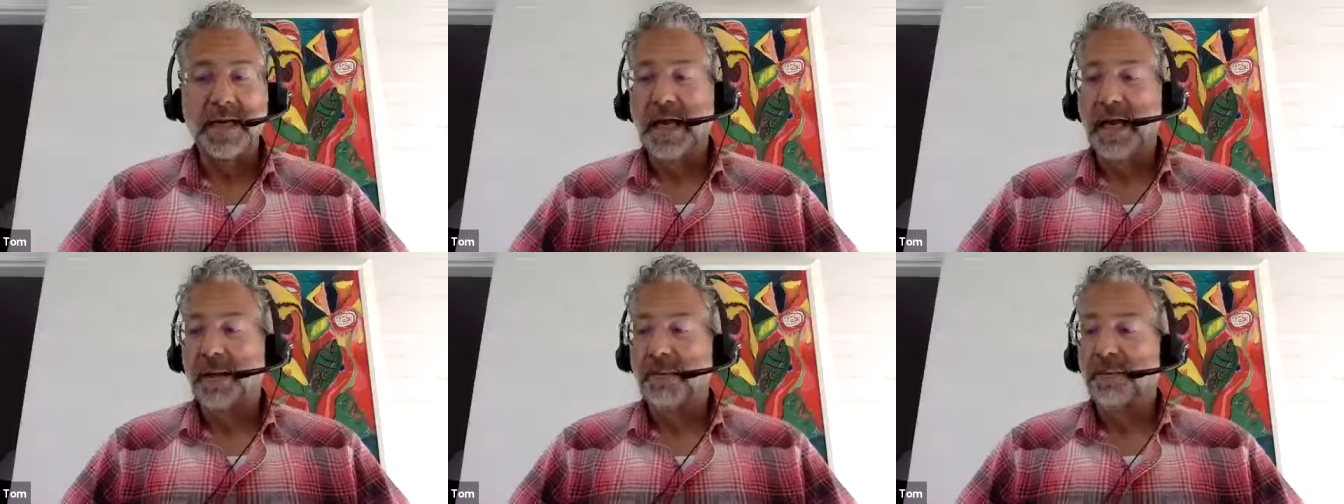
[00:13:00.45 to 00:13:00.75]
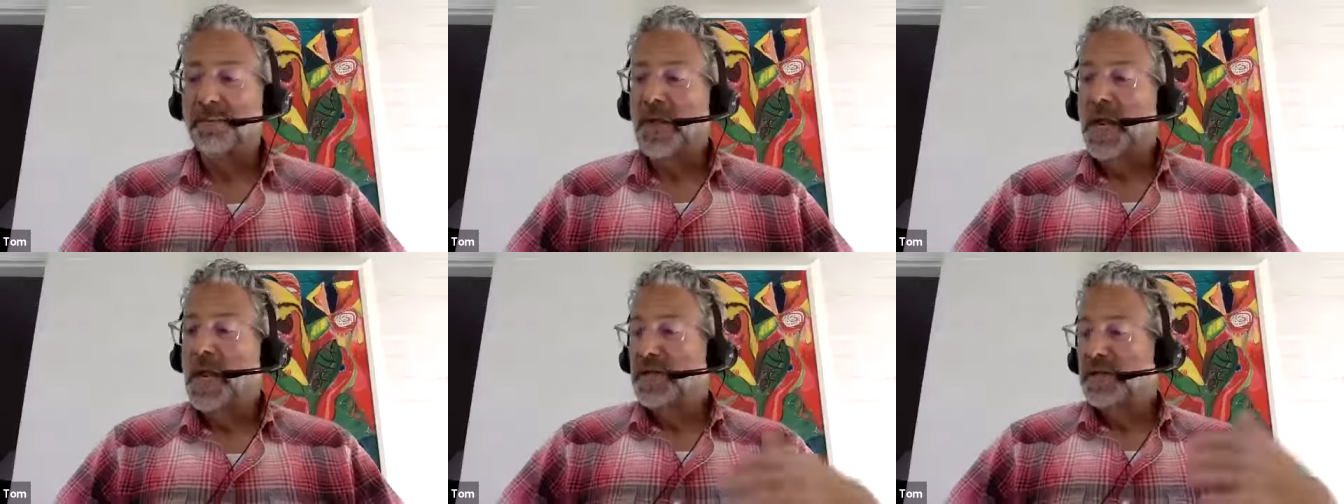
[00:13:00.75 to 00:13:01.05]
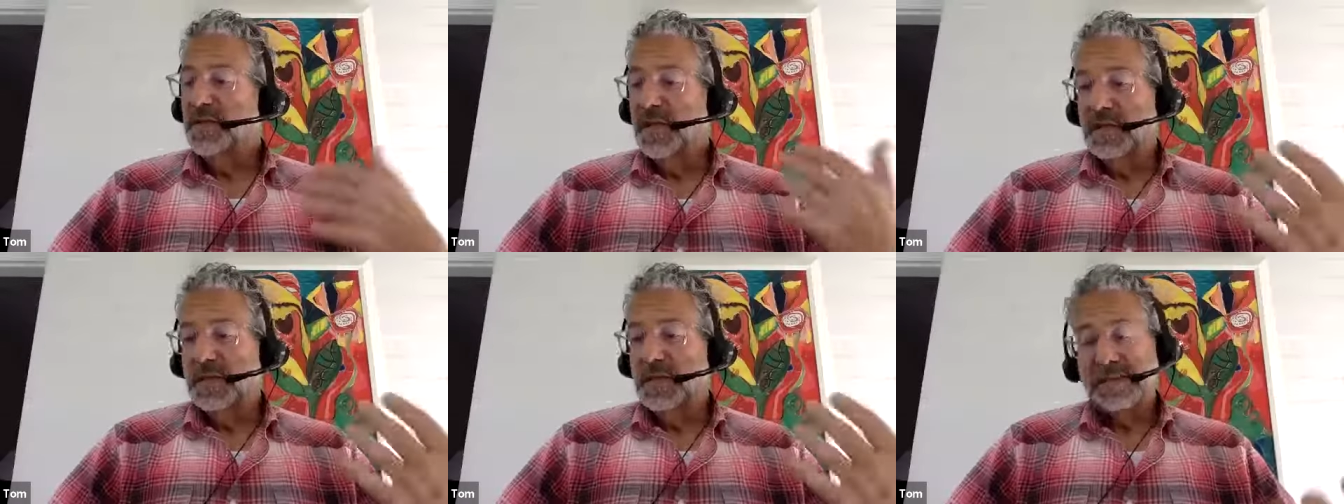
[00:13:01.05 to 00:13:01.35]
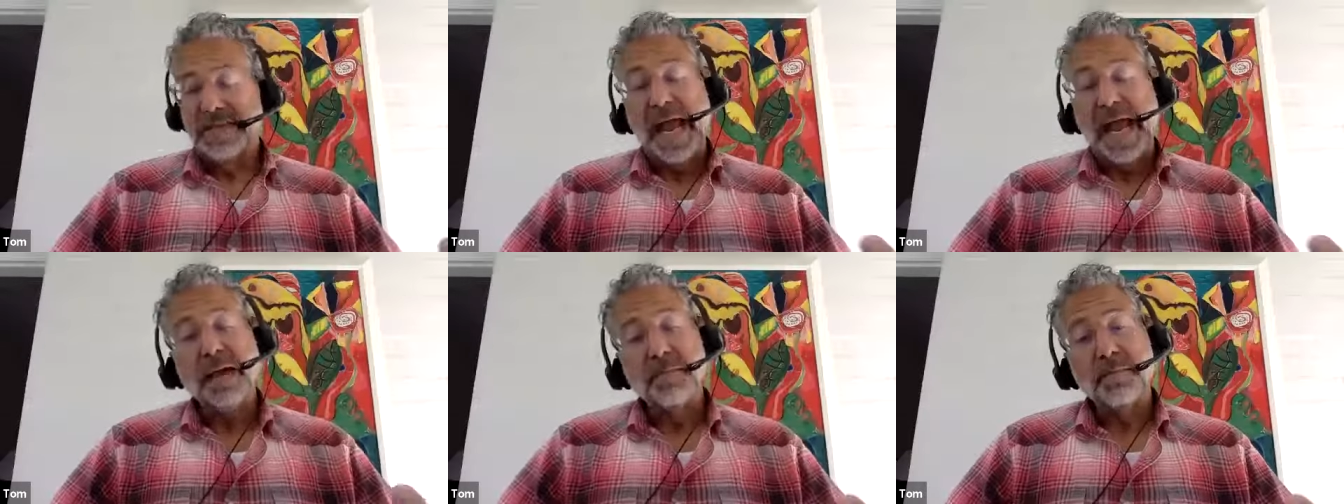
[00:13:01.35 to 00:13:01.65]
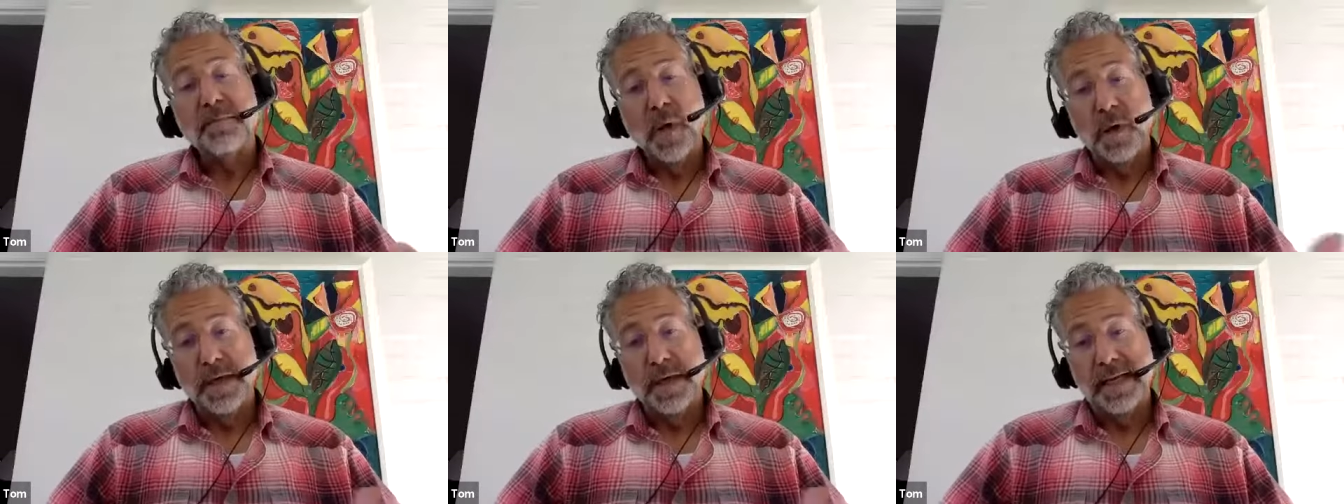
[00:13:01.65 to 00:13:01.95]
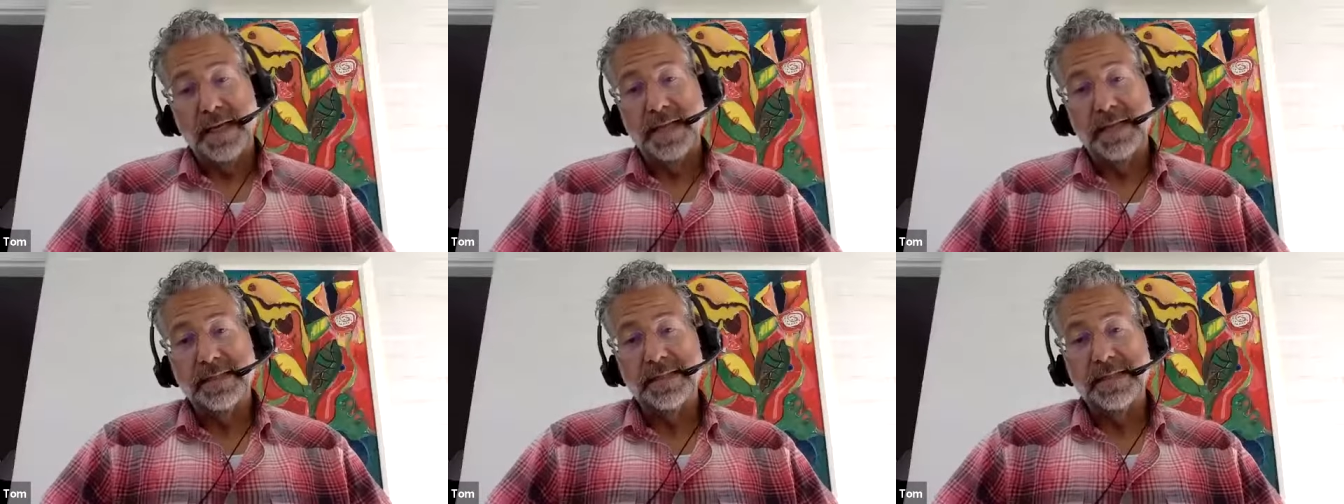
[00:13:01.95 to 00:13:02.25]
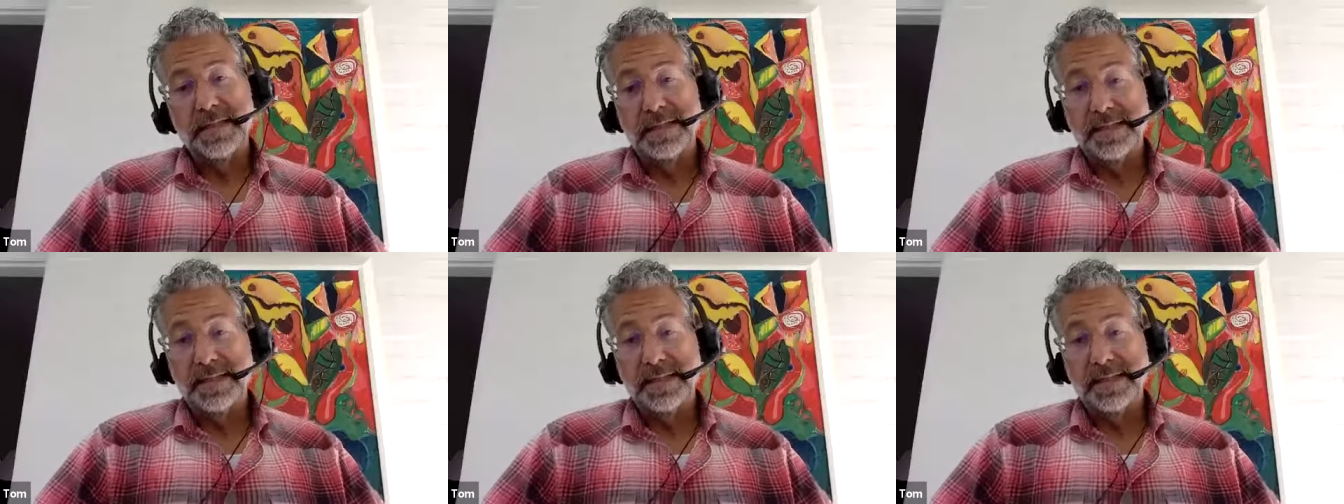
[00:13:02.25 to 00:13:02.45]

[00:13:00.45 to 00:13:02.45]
um, so the sad part is,